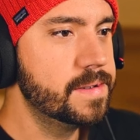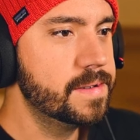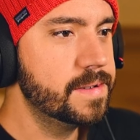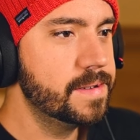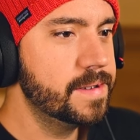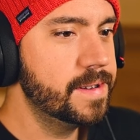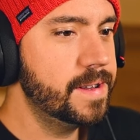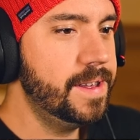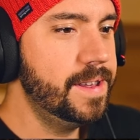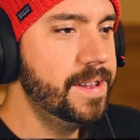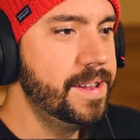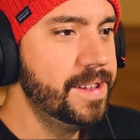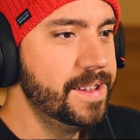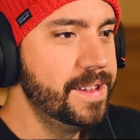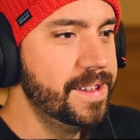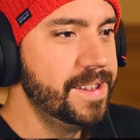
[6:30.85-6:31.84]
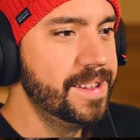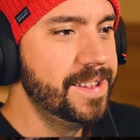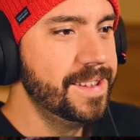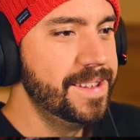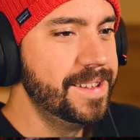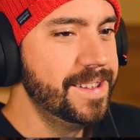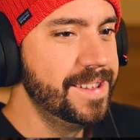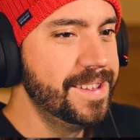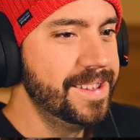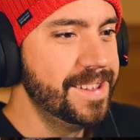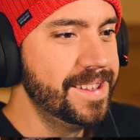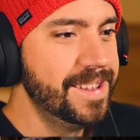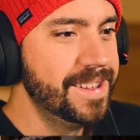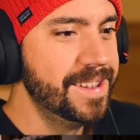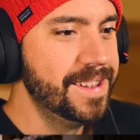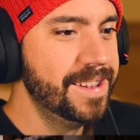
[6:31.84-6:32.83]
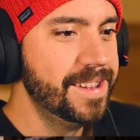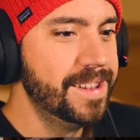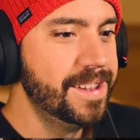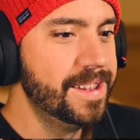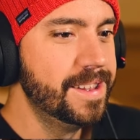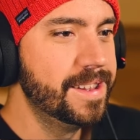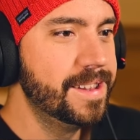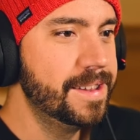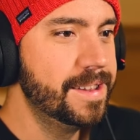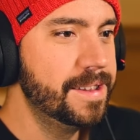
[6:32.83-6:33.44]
You kill people, and they give you a reward?